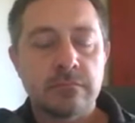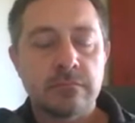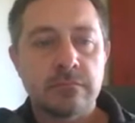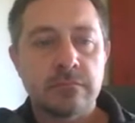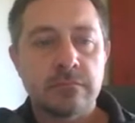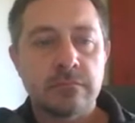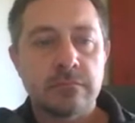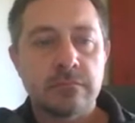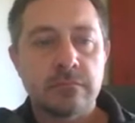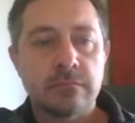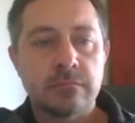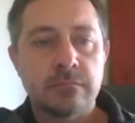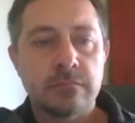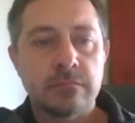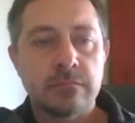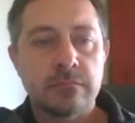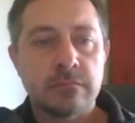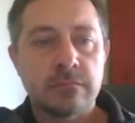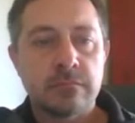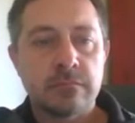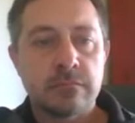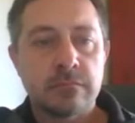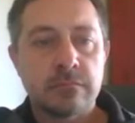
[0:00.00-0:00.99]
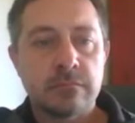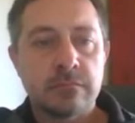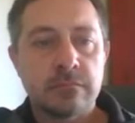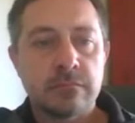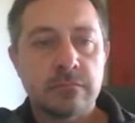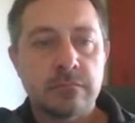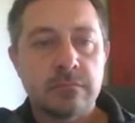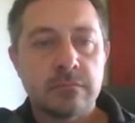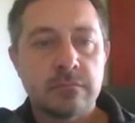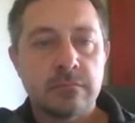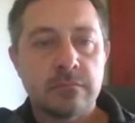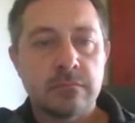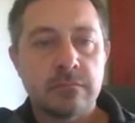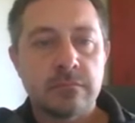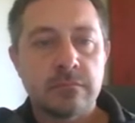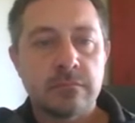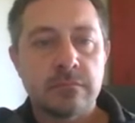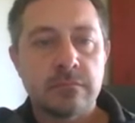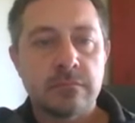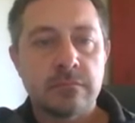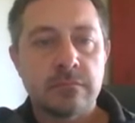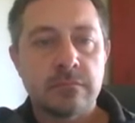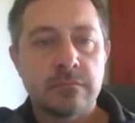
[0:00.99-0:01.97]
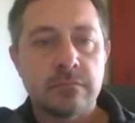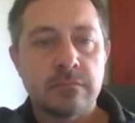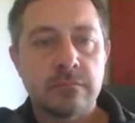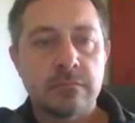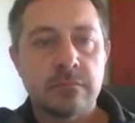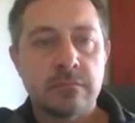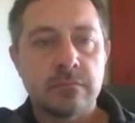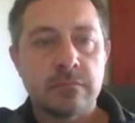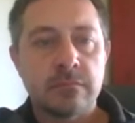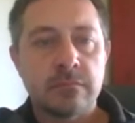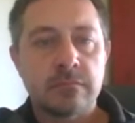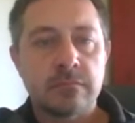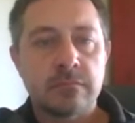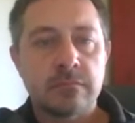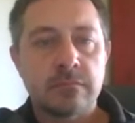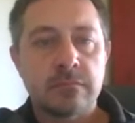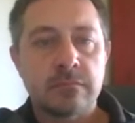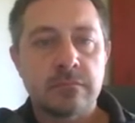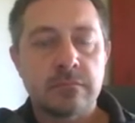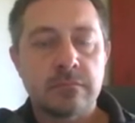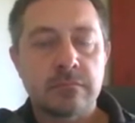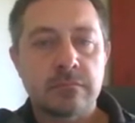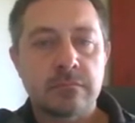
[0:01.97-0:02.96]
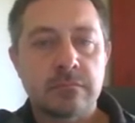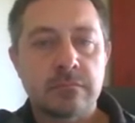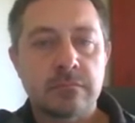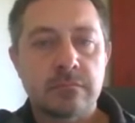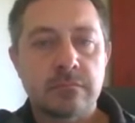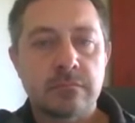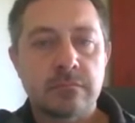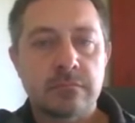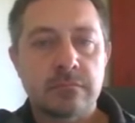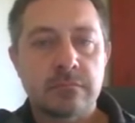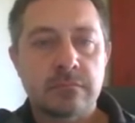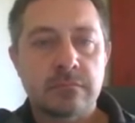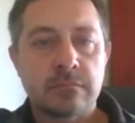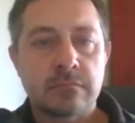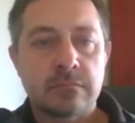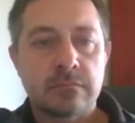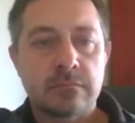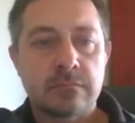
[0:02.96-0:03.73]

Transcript: (not speaking)